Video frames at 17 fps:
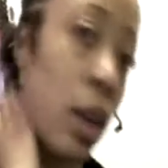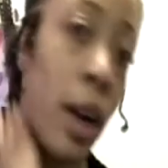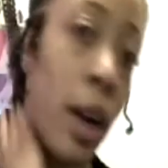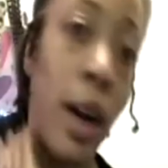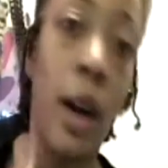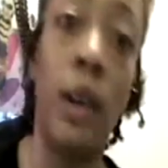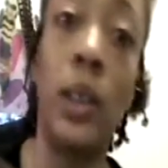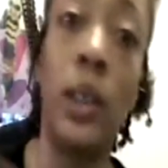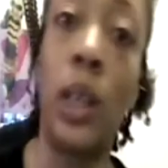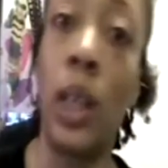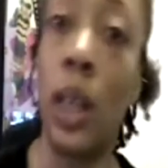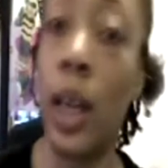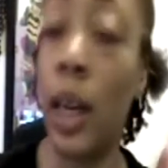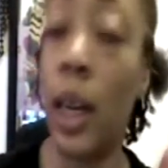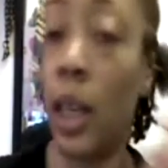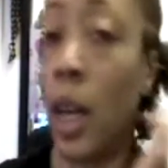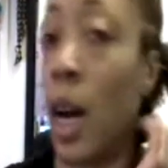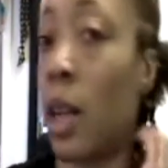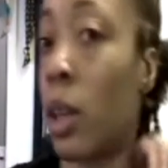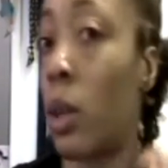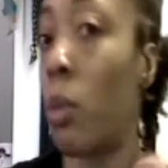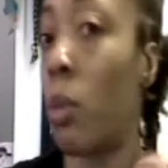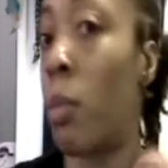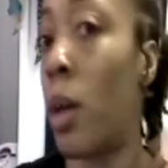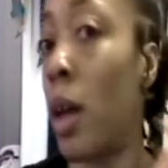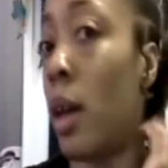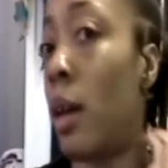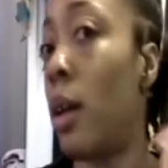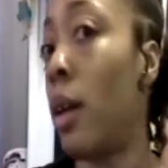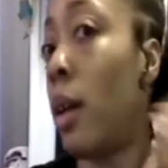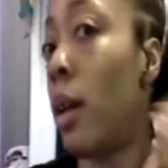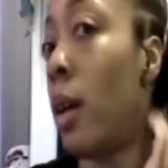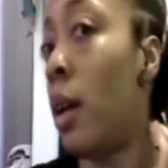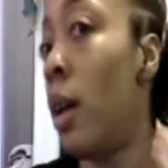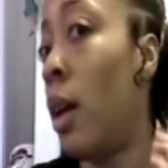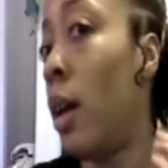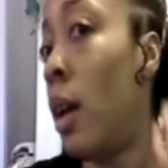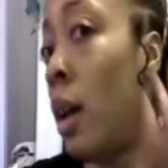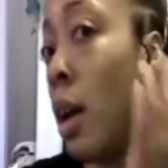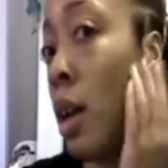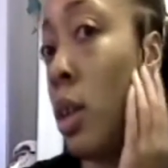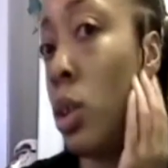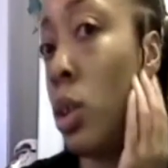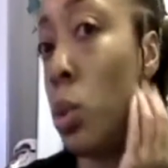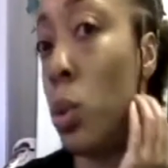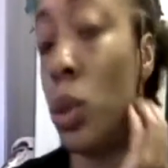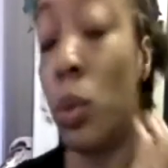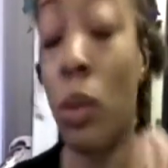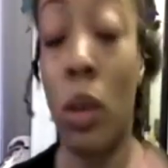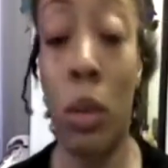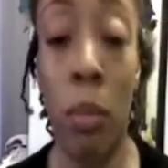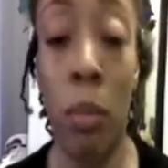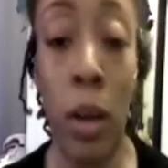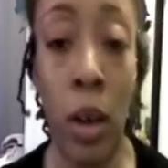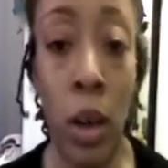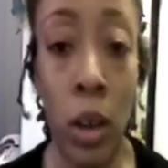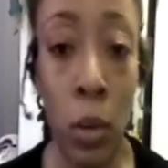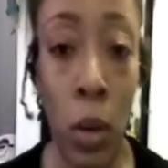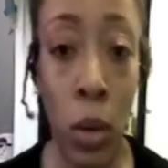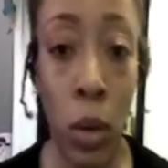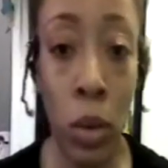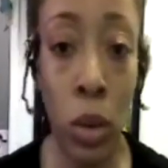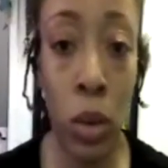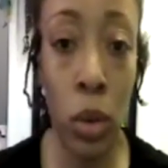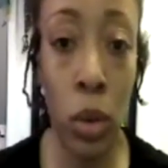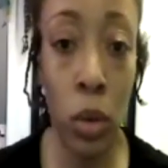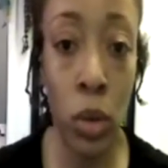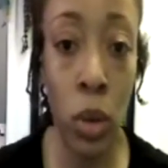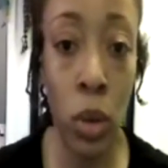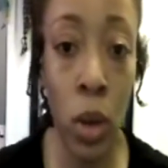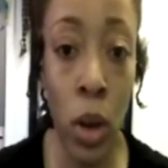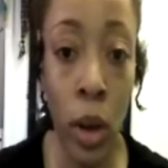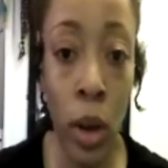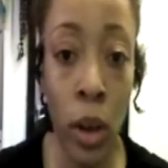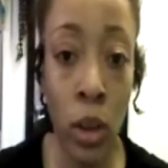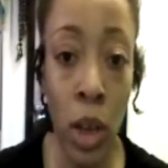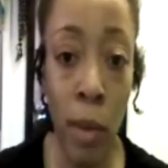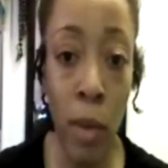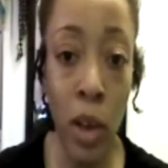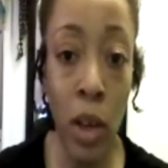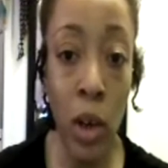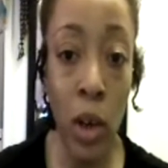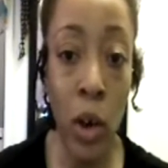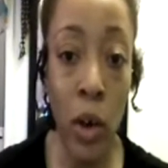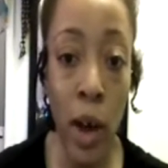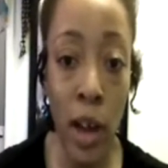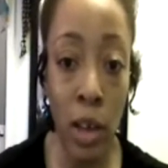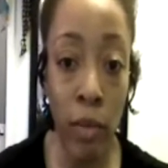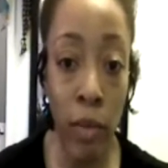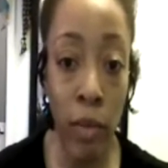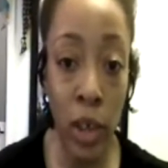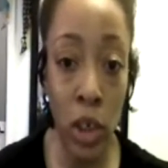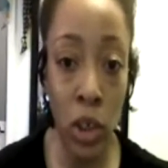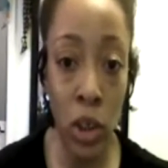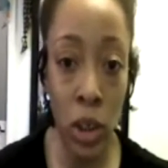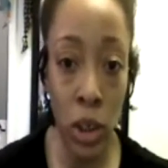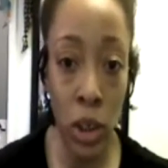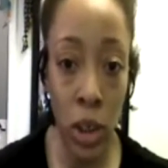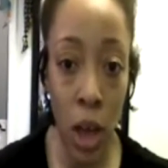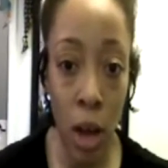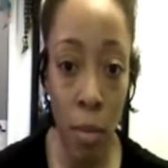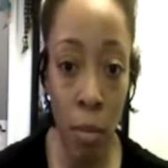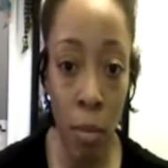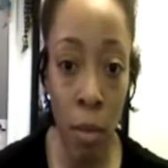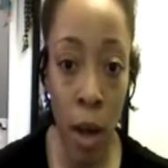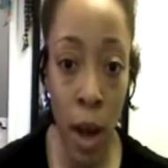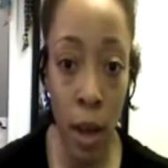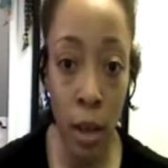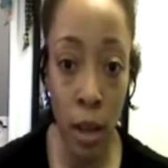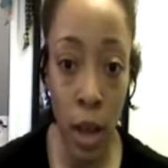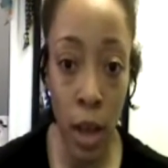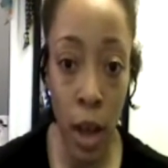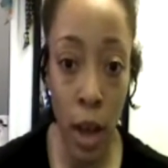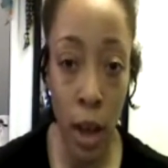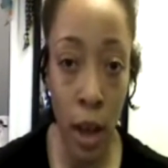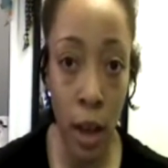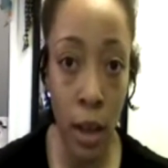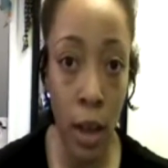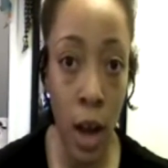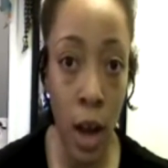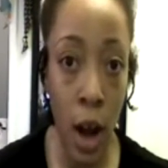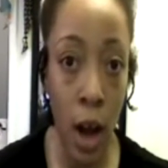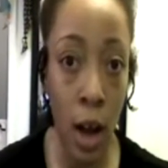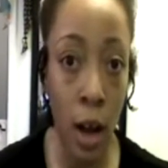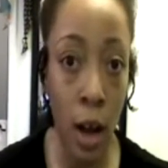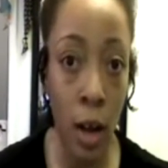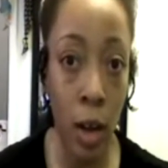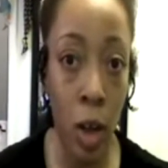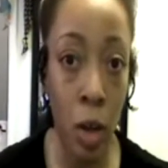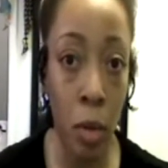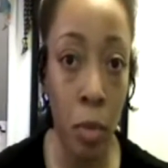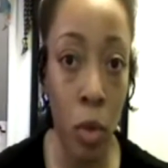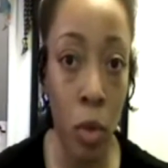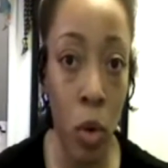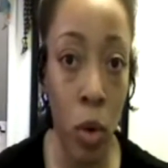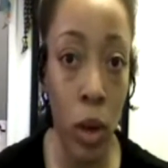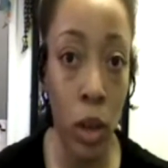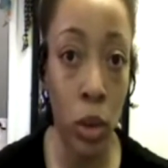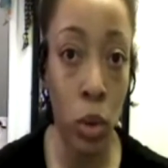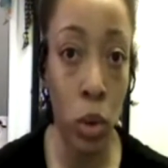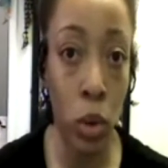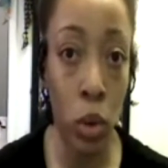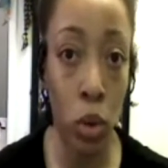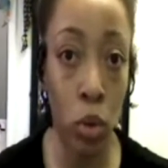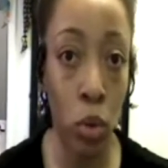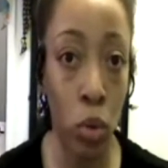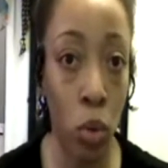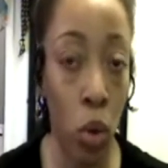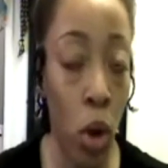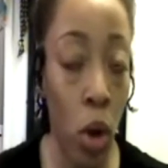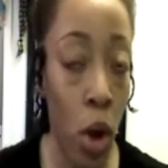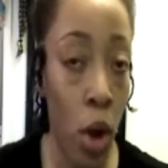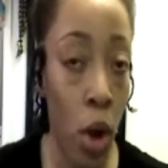your hair is going to lay down a little bit. And the twist will look better as well too. So I'm going to go ahead and finish this up. And then I am going to